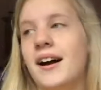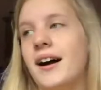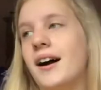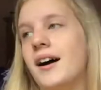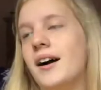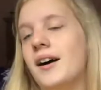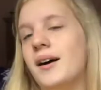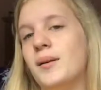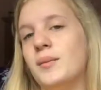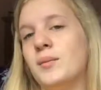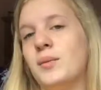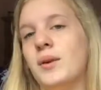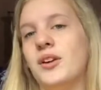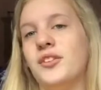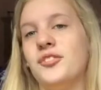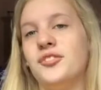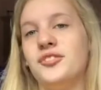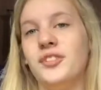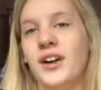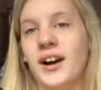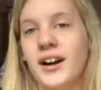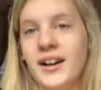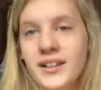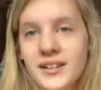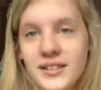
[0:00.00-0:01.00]
um, we are
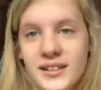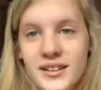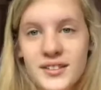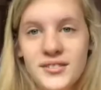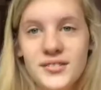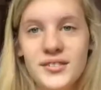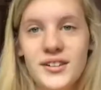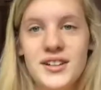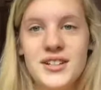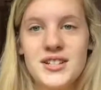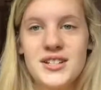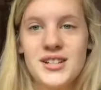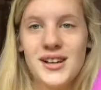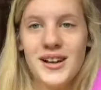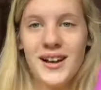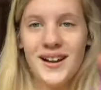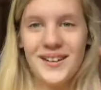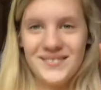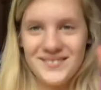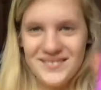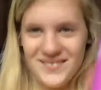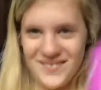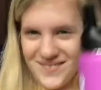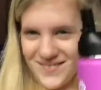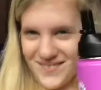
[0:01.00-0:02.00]
finally finishing
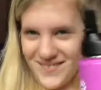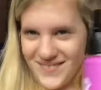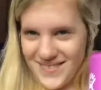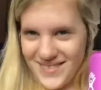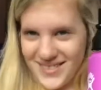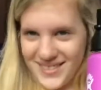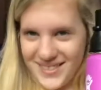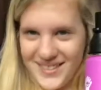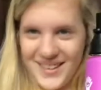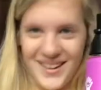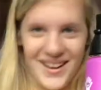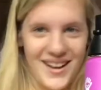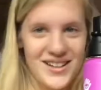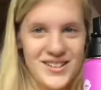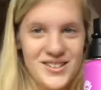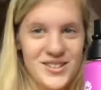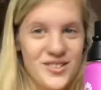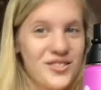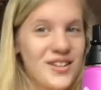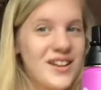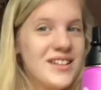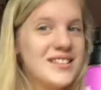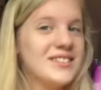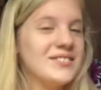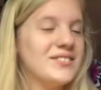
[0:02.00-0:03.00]
up the Hydro
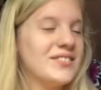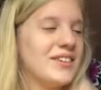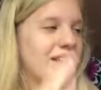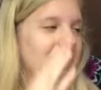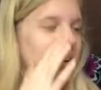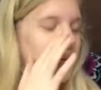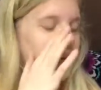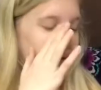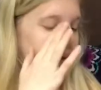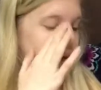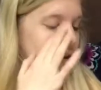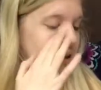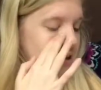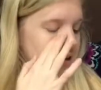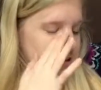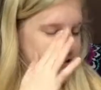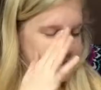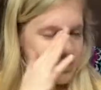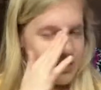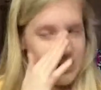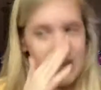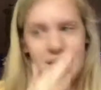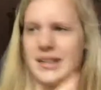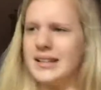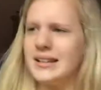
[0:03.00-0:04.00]
Flask video
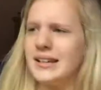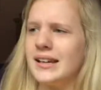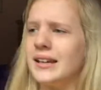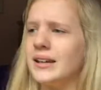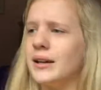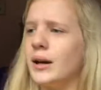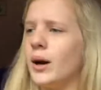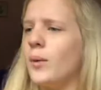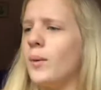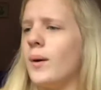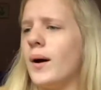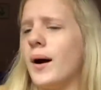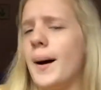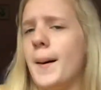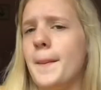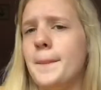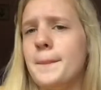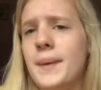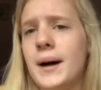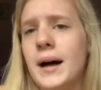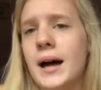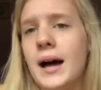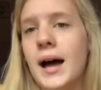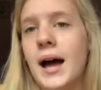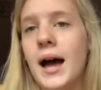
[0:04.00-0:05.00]
so that it can go up.
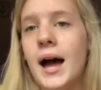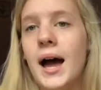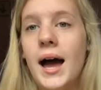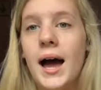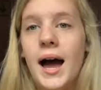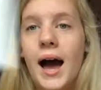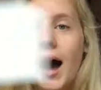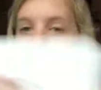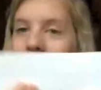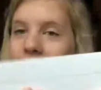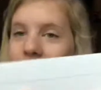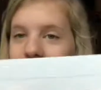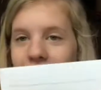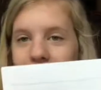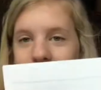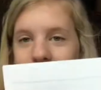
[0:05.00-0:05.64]
I